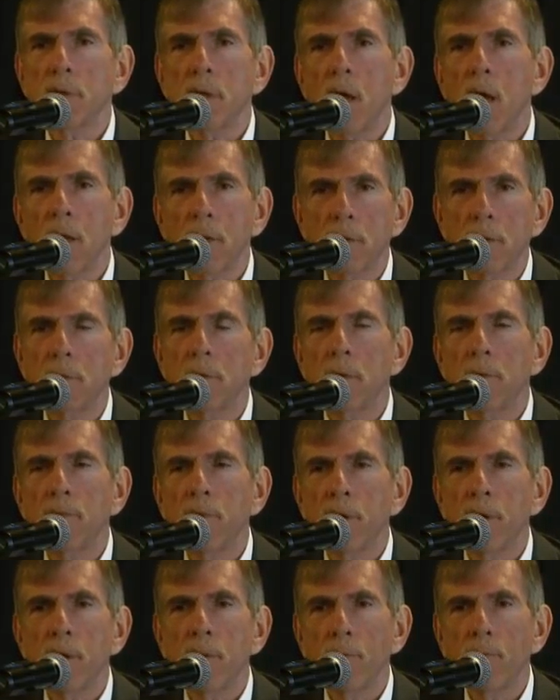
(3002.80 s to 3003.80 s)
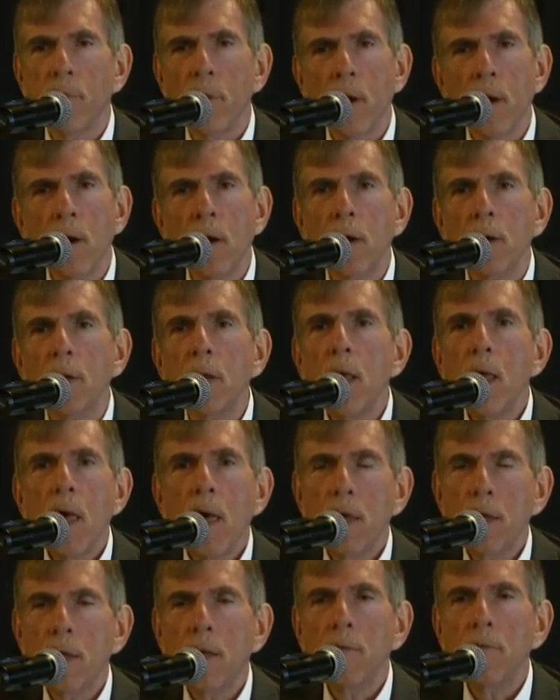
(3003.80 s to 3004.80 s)
cognitively impaired,
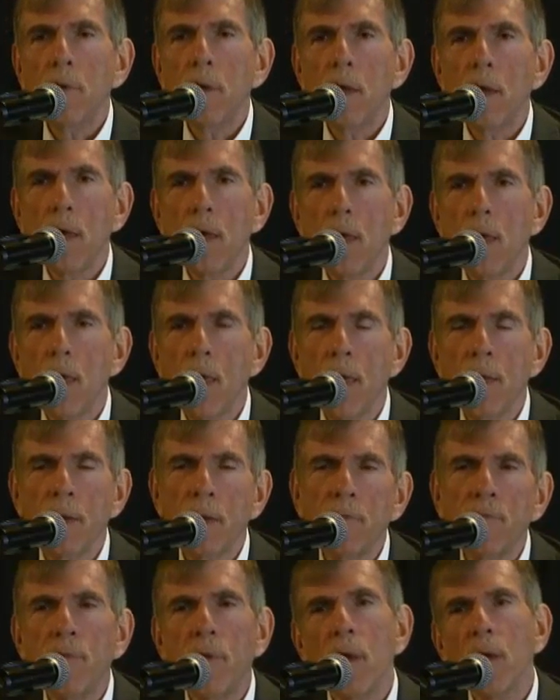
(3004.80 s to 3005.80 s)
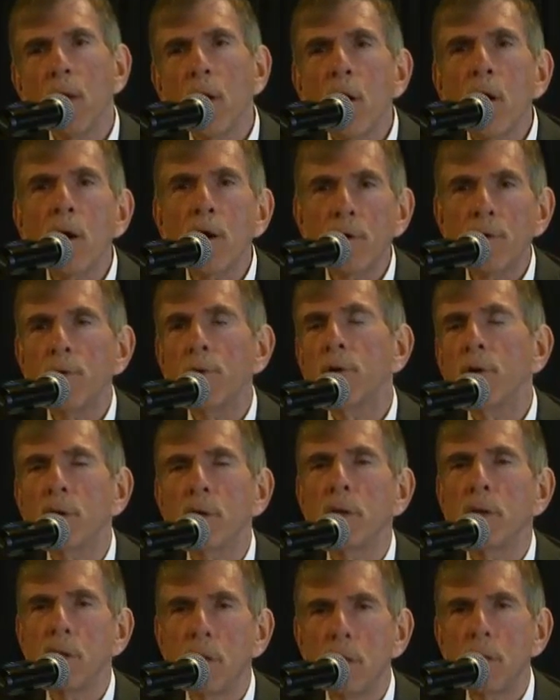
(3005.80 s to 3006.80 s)
and if they are, you're
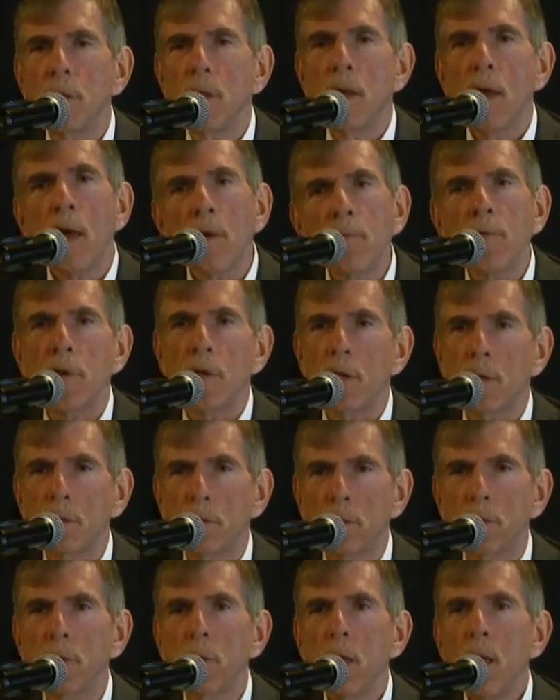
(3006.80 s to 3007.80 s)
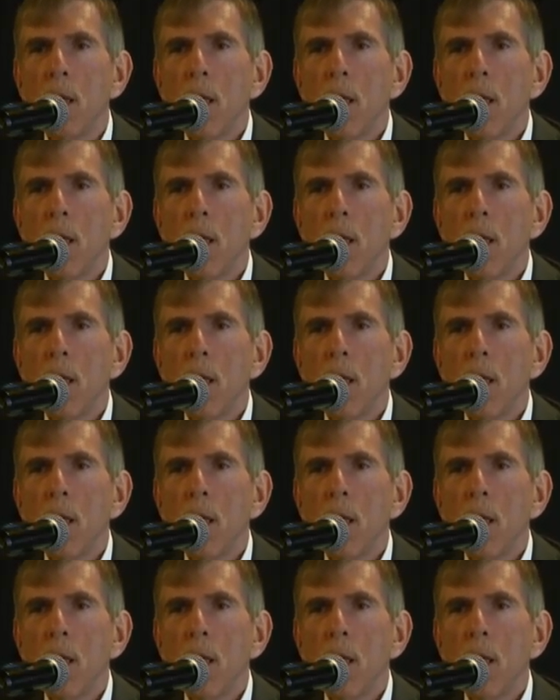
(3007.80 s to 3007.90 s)
going to need the evidence.